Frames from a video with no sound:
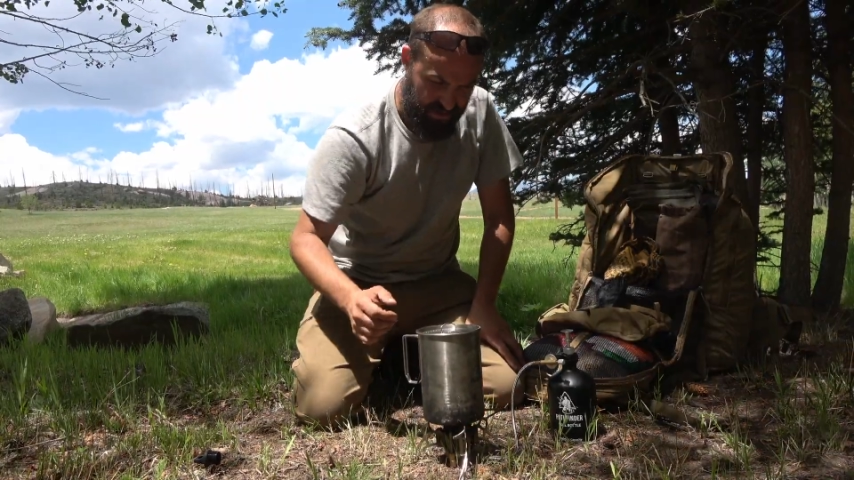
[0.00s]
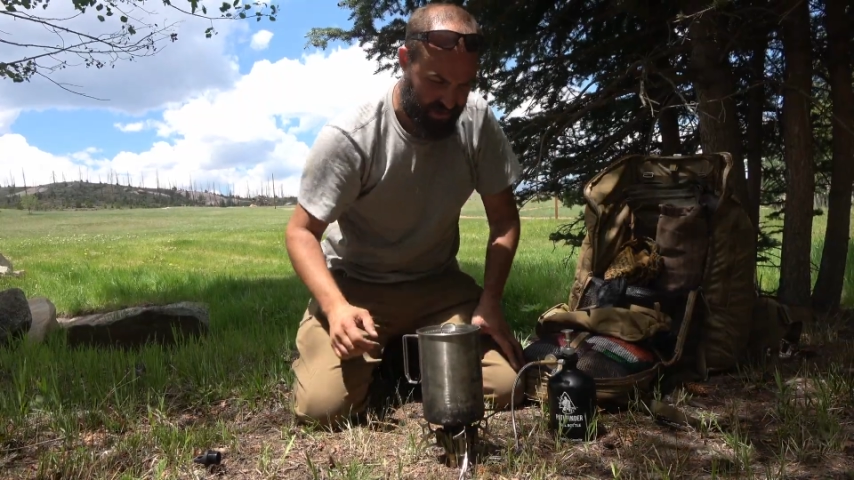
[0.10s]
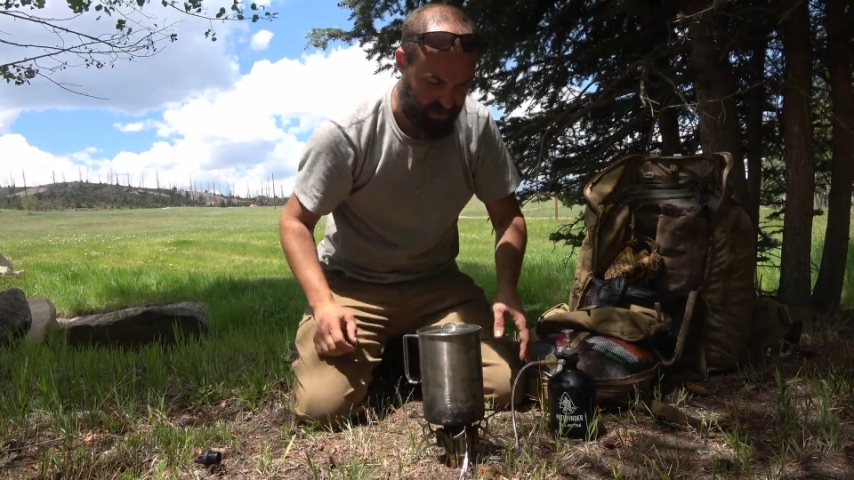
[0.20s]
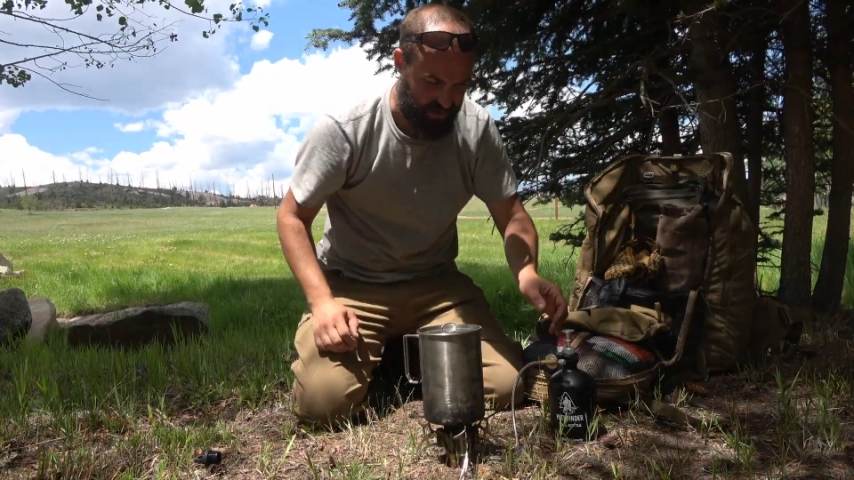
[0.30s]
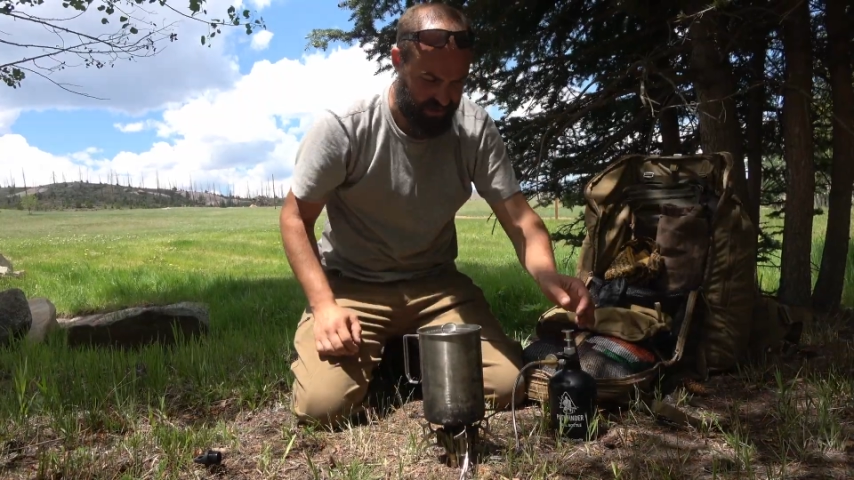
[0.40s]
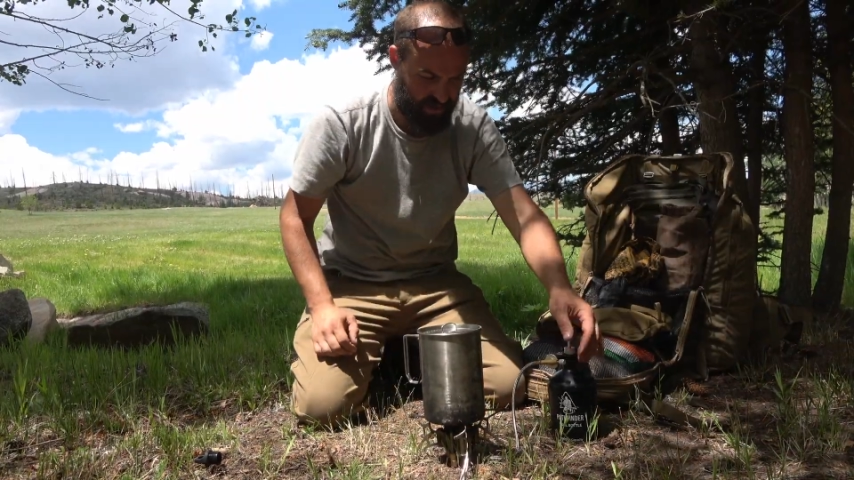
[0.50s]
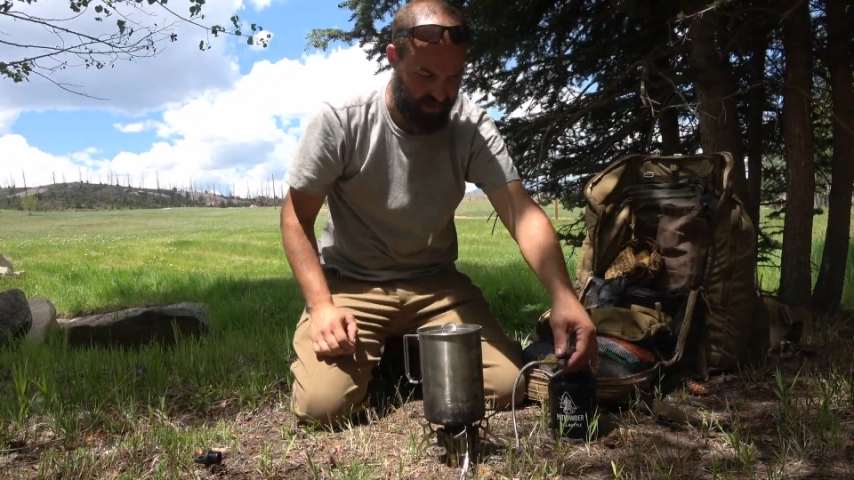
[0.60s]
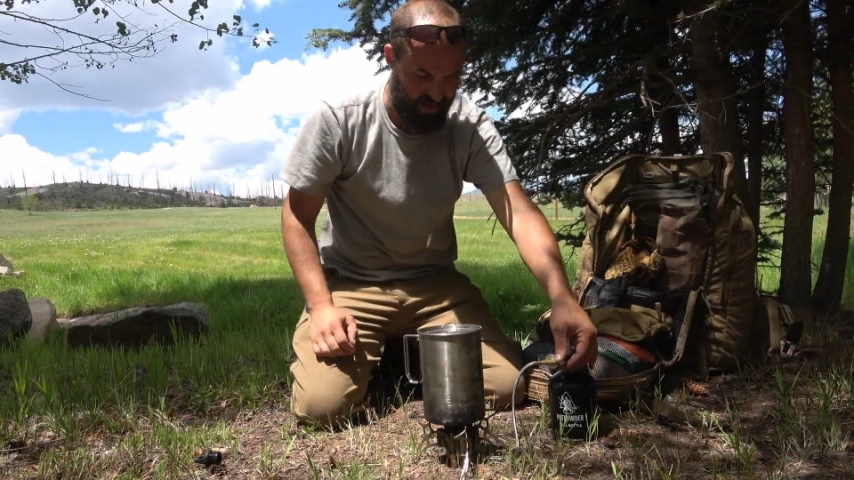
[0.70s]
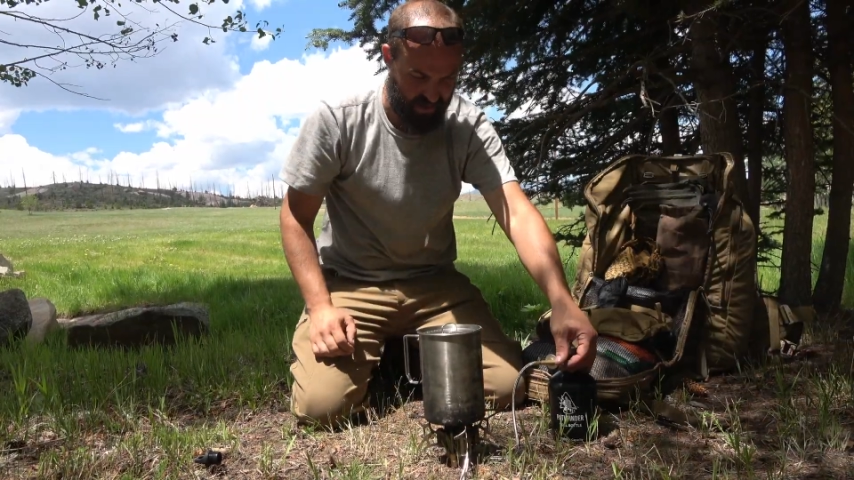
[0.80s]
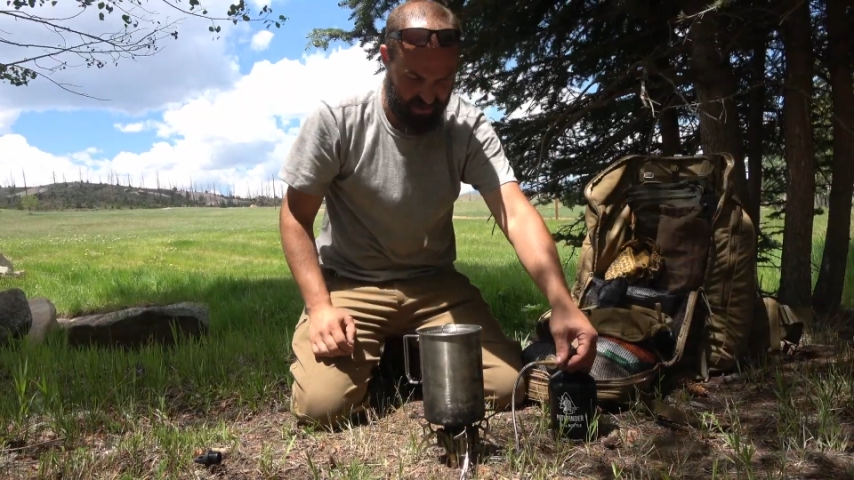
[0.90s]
so we should get